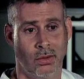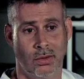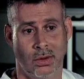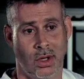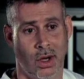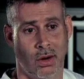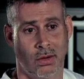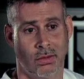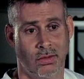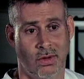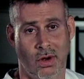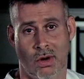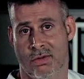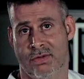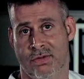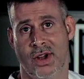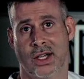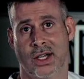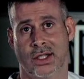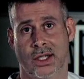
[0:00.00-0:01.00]
don't
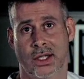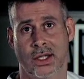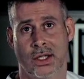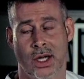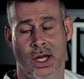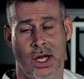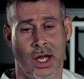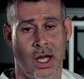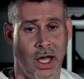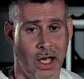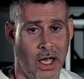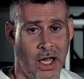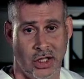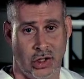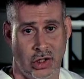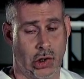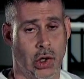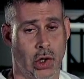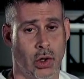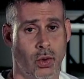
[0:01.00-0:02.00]
fix it. It's
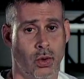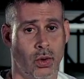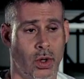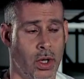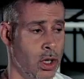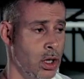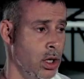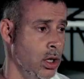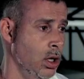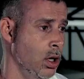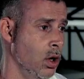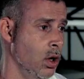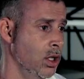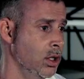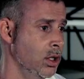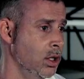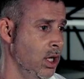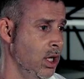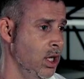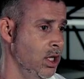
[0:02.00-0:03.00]
true.
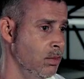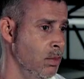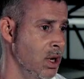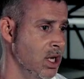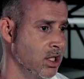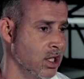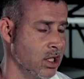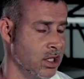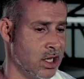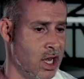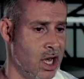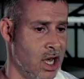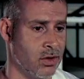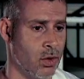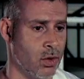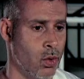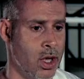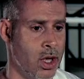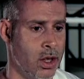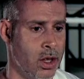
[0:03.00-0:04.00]
He's been
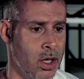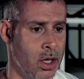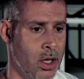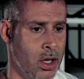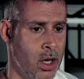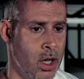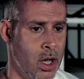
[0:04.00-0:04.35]
successful with it.